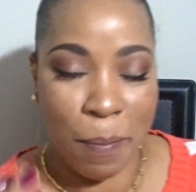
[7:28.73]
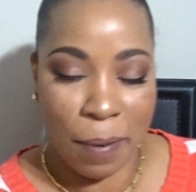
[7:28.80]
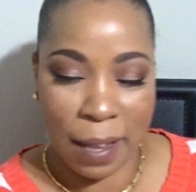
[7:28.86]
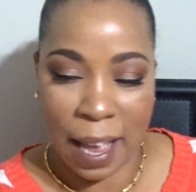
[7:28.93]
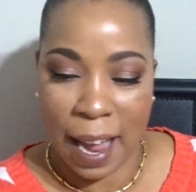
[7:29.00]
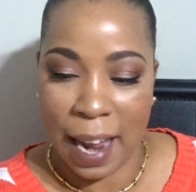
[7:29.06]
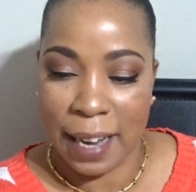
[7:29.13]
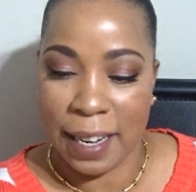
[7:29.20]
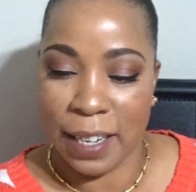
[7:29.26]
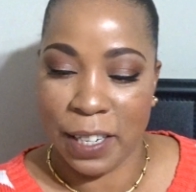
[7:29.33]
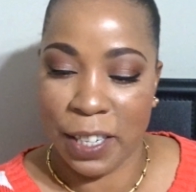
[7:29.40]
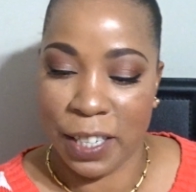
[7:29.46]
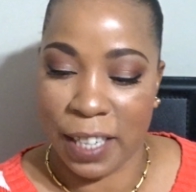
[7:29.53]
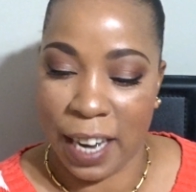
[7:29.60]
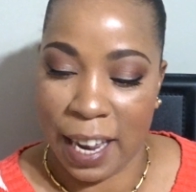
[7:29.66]
apply this
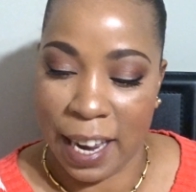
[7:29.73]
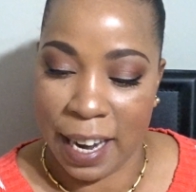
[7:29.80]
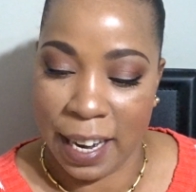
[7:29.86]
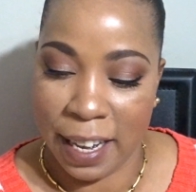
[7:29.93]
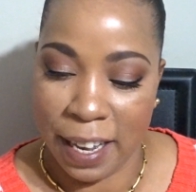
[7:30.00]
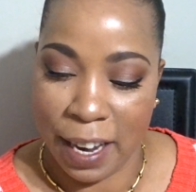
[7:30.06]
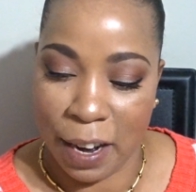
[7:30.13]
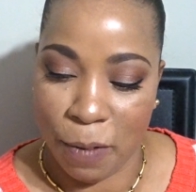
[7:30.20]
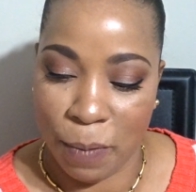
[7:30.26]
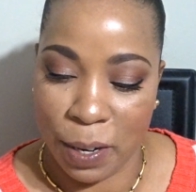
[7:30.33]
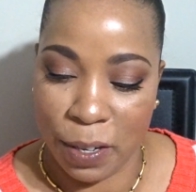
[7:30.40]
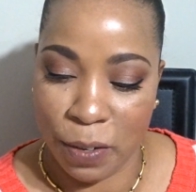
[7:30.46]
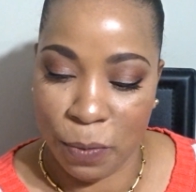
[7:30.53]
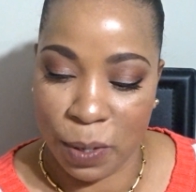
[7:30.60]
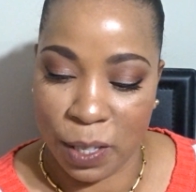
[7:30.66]
shade here,
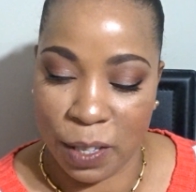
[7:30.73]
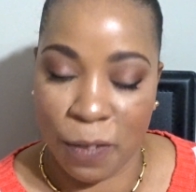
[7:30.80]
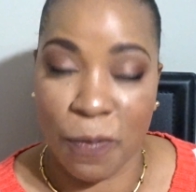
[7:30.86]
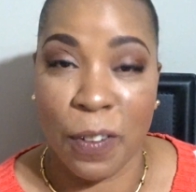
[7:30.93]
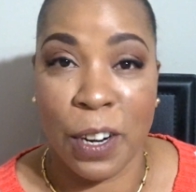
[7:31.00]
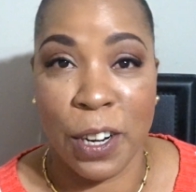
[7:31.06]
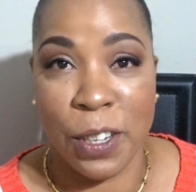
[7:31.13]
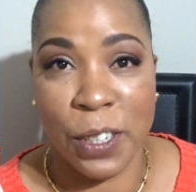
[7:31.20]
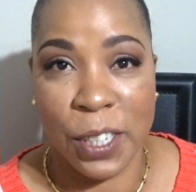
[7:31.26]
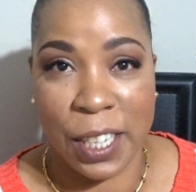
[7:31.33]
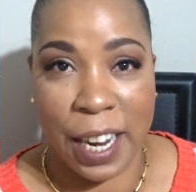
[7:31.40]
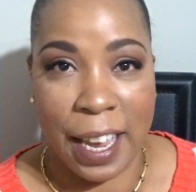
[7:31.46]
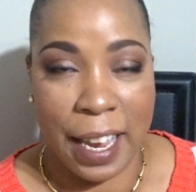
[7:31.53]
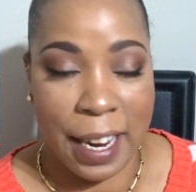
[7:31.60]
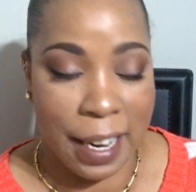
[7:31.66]
which was the first
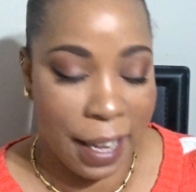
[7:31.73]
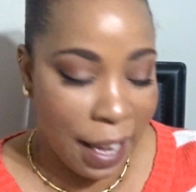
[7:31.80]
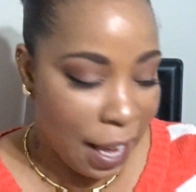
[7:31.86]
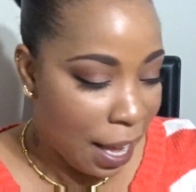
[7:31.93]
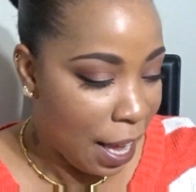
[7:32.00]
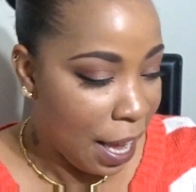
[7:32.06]
shade